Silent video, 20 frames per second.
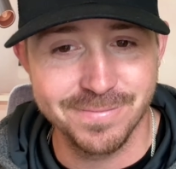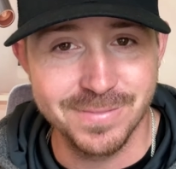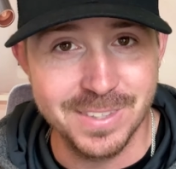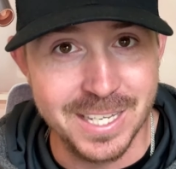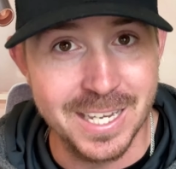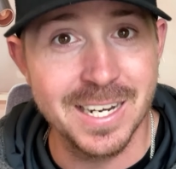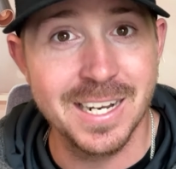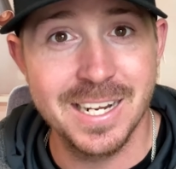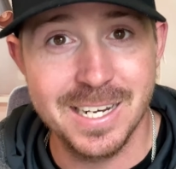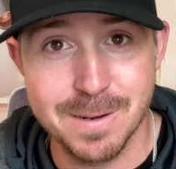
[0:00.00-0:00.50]

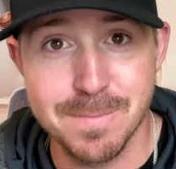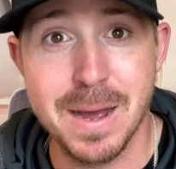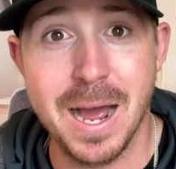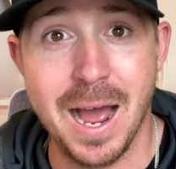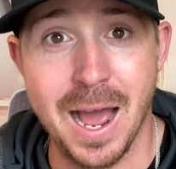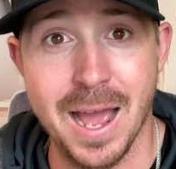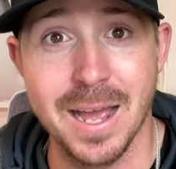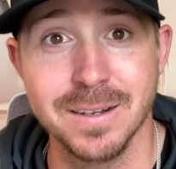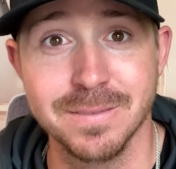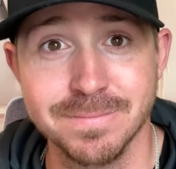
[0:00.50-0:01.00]
you need to
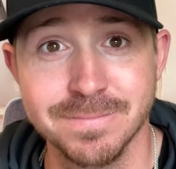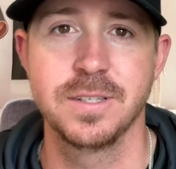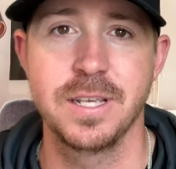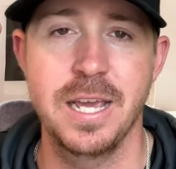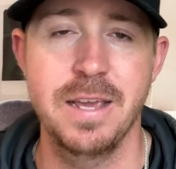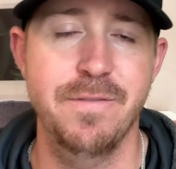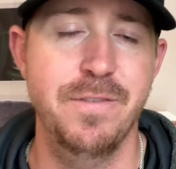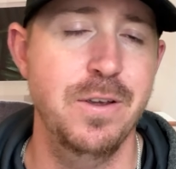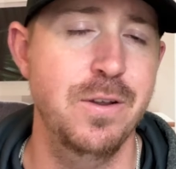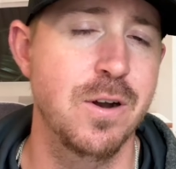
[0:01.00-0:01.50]
buy it.
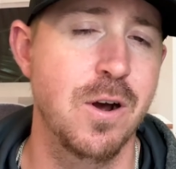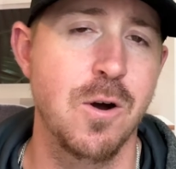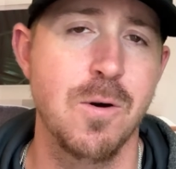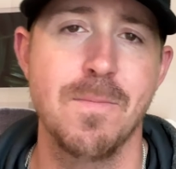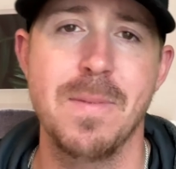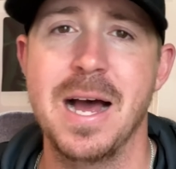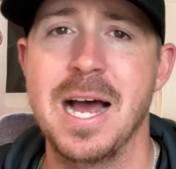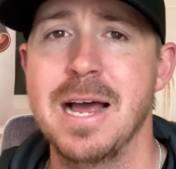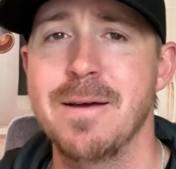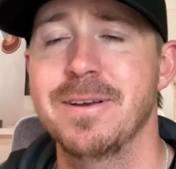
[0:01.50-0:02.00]
If you don't
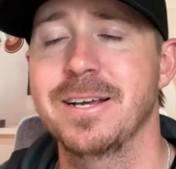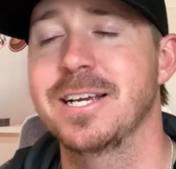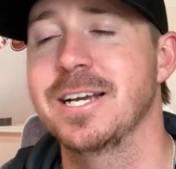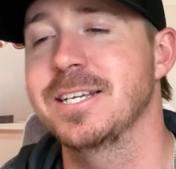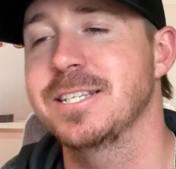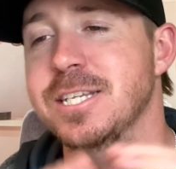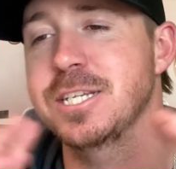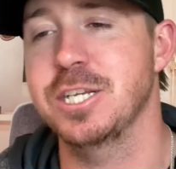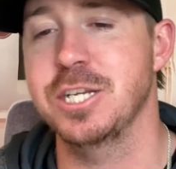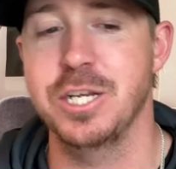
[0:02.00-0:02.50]
buy it
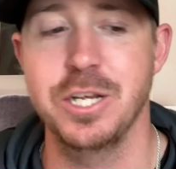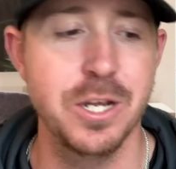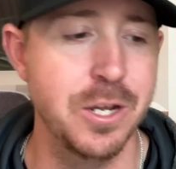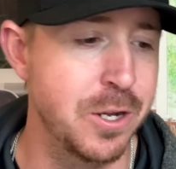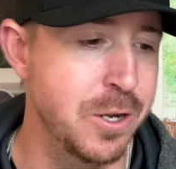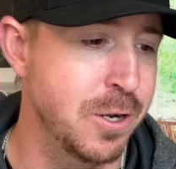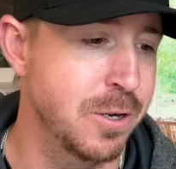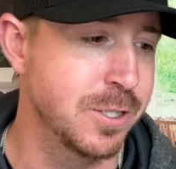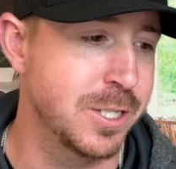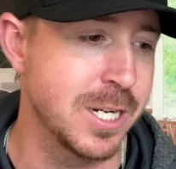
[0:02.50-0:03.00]
because it's
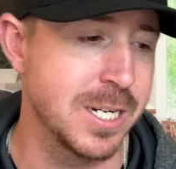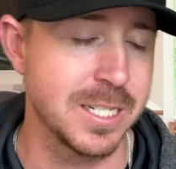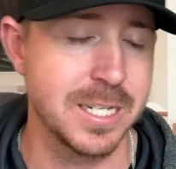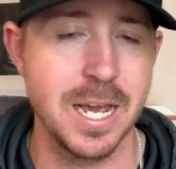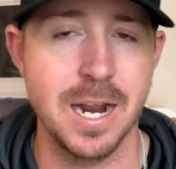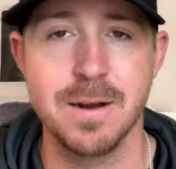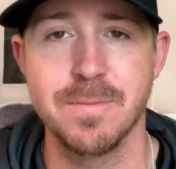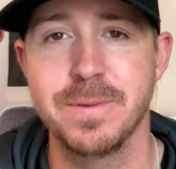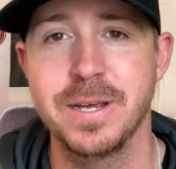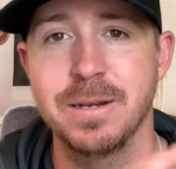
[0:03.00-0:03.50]
huge and it's
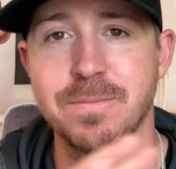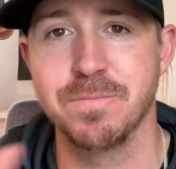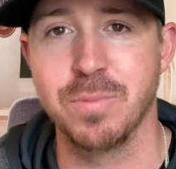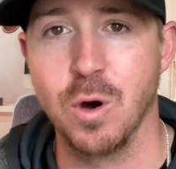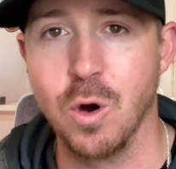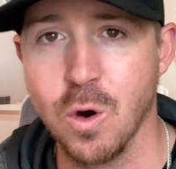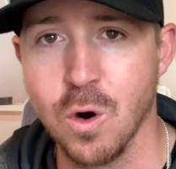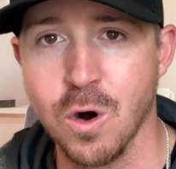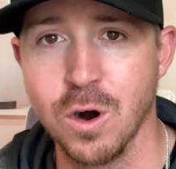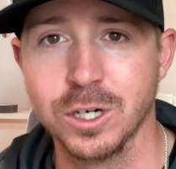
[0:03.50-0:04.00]
got a big
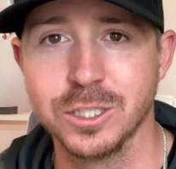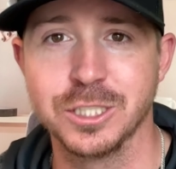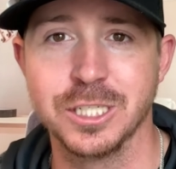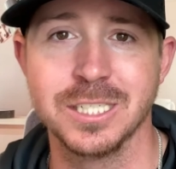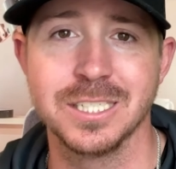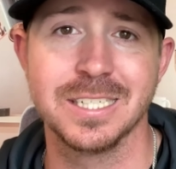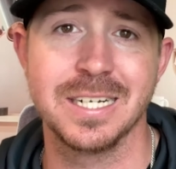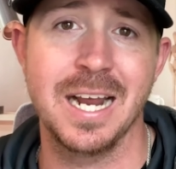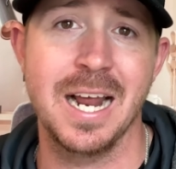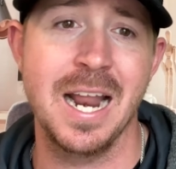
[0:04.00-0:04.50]
porch and
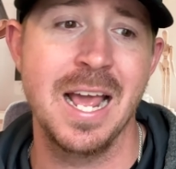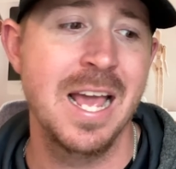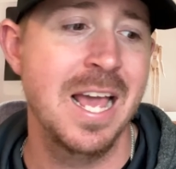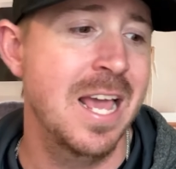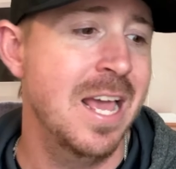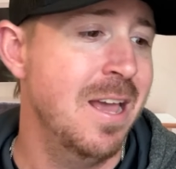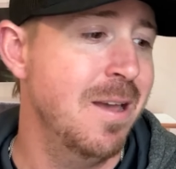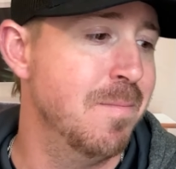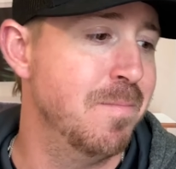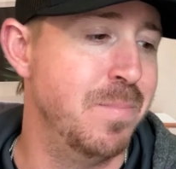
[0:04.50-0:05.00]
it's got
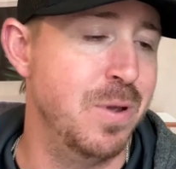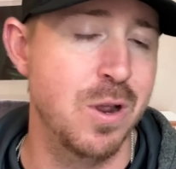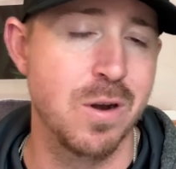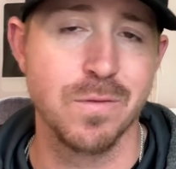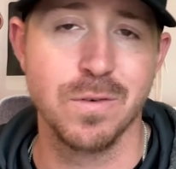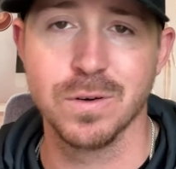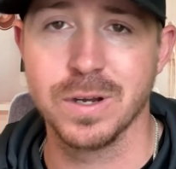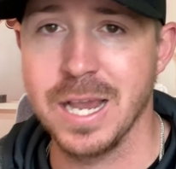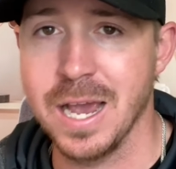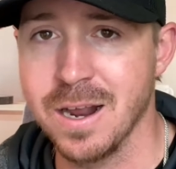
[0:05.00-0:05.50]

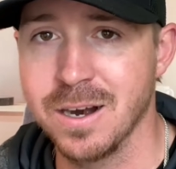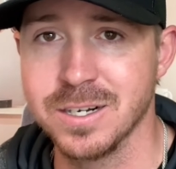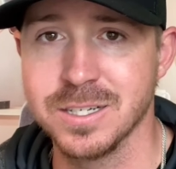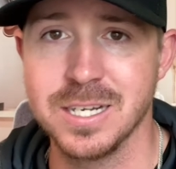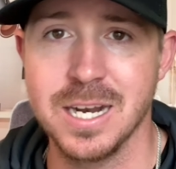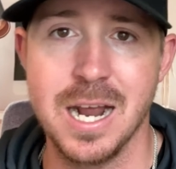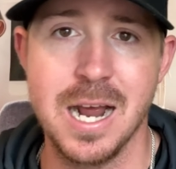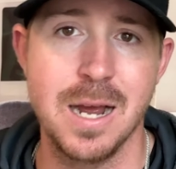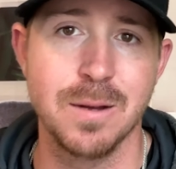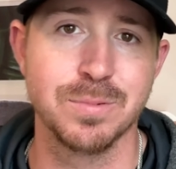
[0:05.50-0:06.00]
beautiful
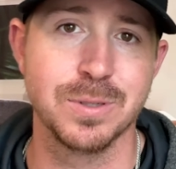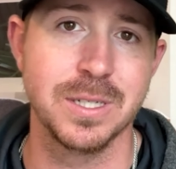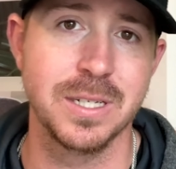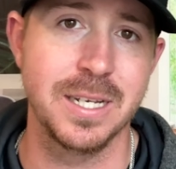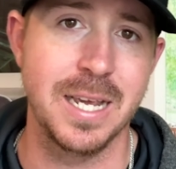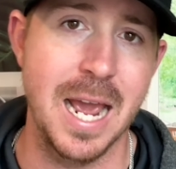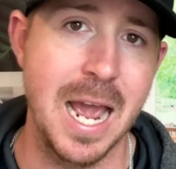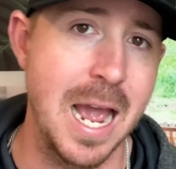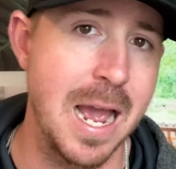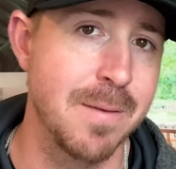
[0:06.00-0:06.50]
countertops and
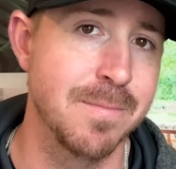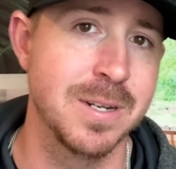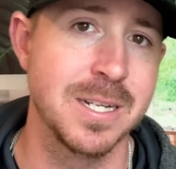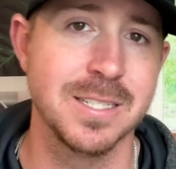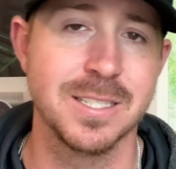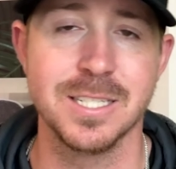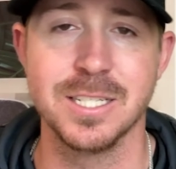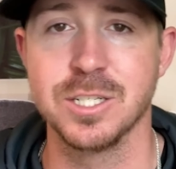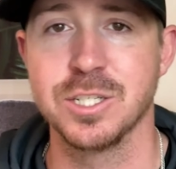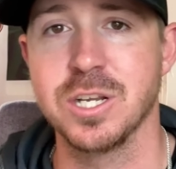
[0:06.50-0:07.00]

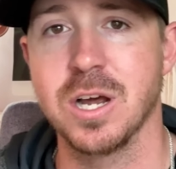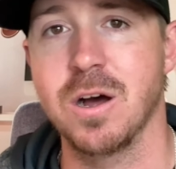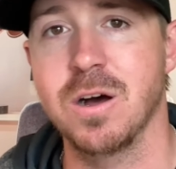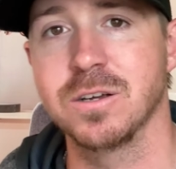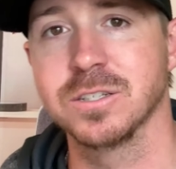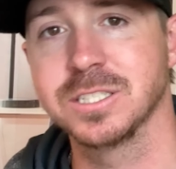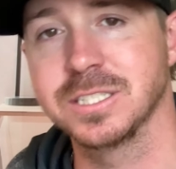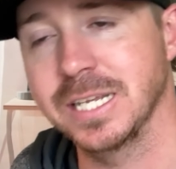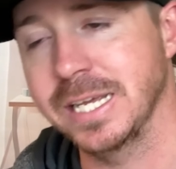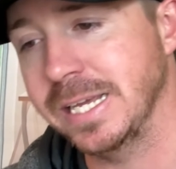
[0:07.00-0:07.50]
cabinets and
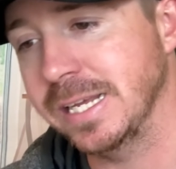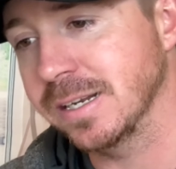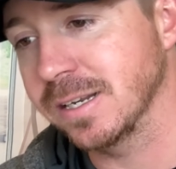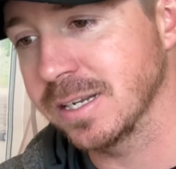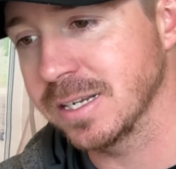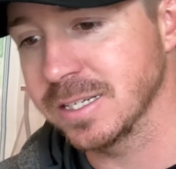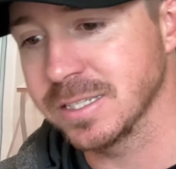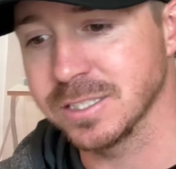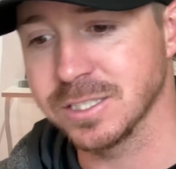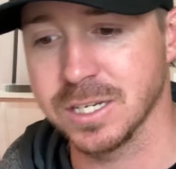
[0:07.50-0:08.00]
tall
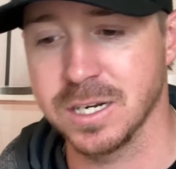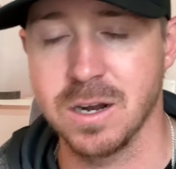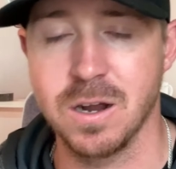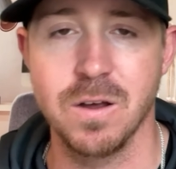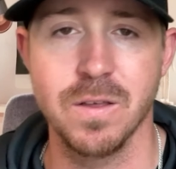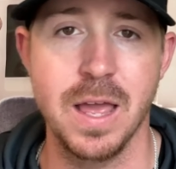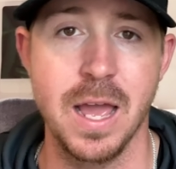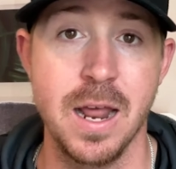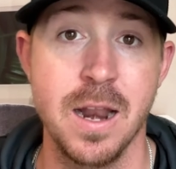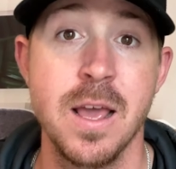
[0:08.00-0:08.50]
ceilings and
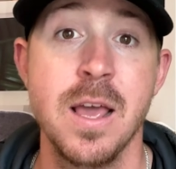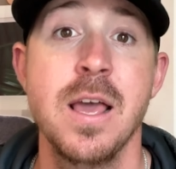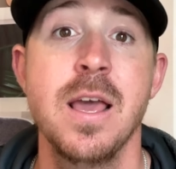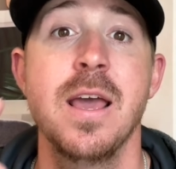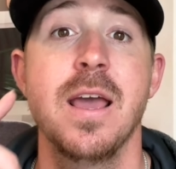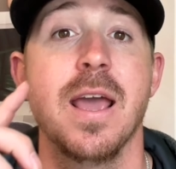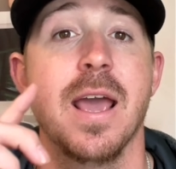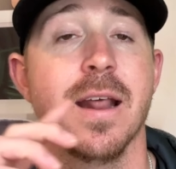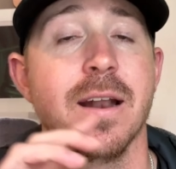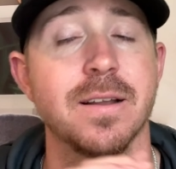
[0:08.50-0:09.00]
all that
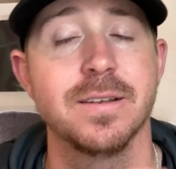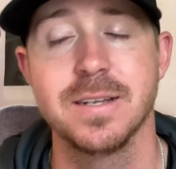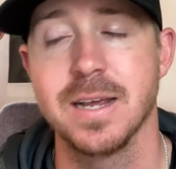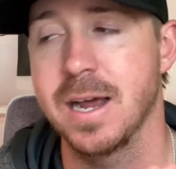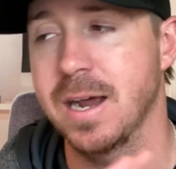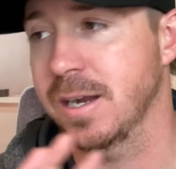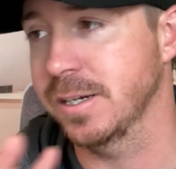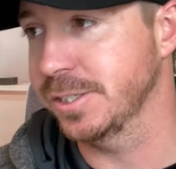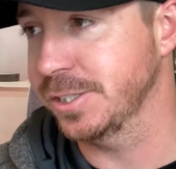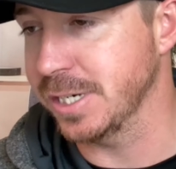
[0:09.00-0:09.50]
and a
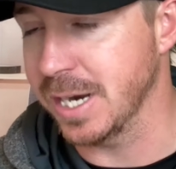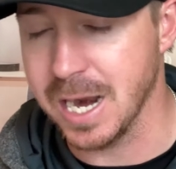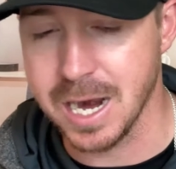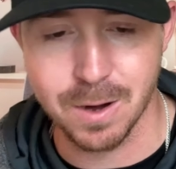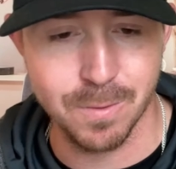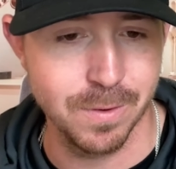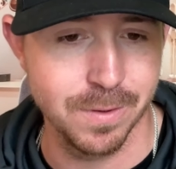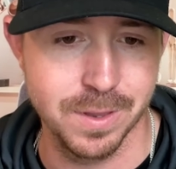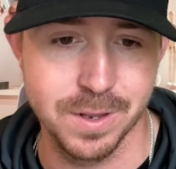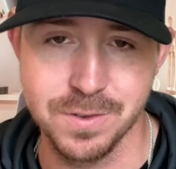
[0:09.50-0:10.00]
tile
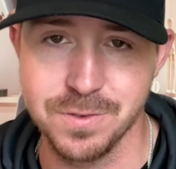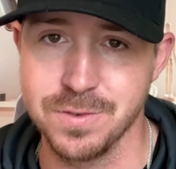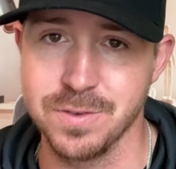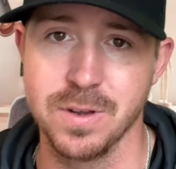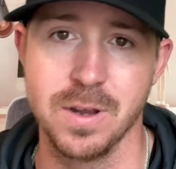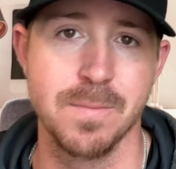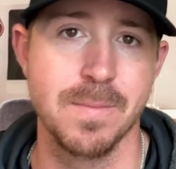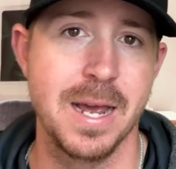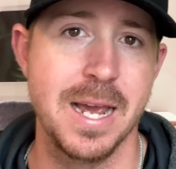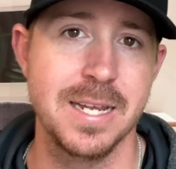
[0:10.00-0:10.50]
shower that's
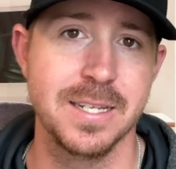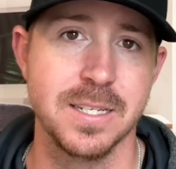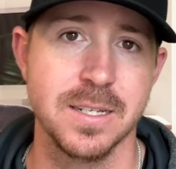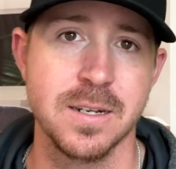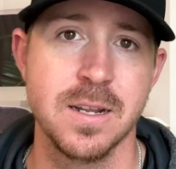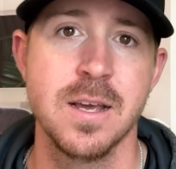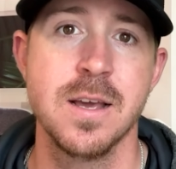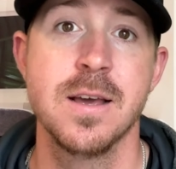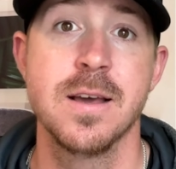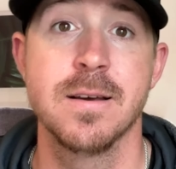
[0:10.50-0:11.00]

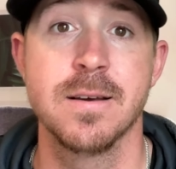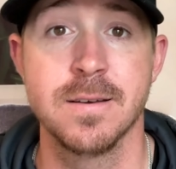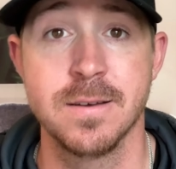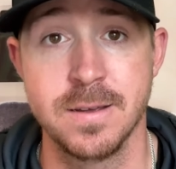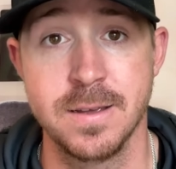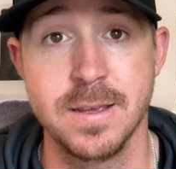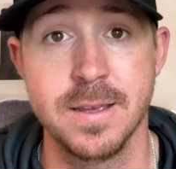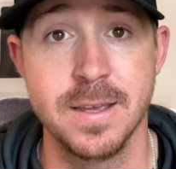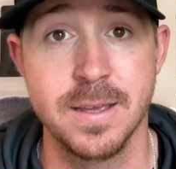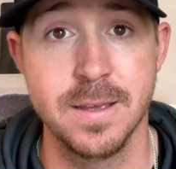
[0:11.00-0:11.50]
amazing,
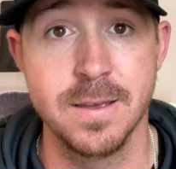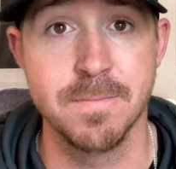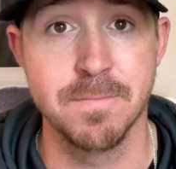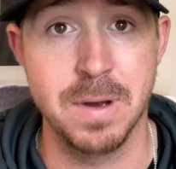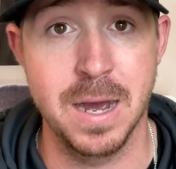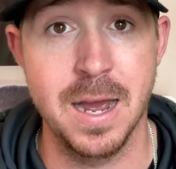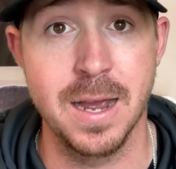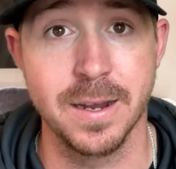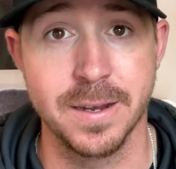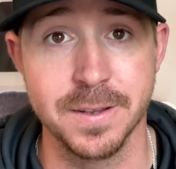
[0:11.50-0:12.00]

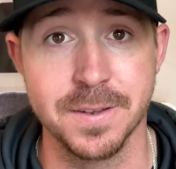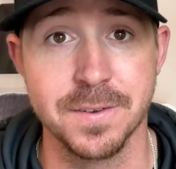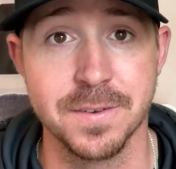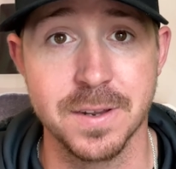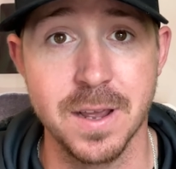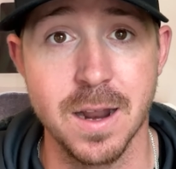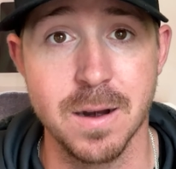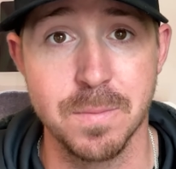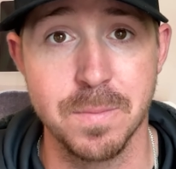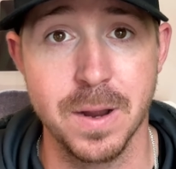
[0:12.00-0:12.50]
buy it because it's
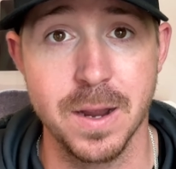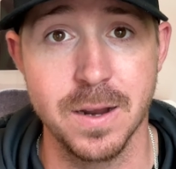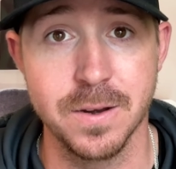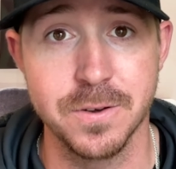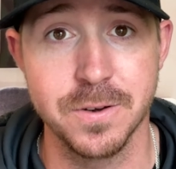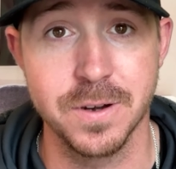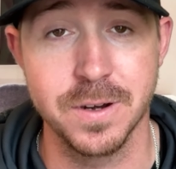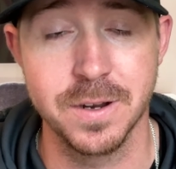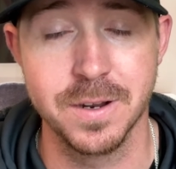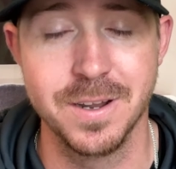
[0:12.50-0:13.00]
got a
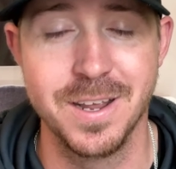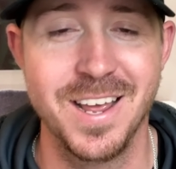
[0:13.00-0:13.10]
pantry.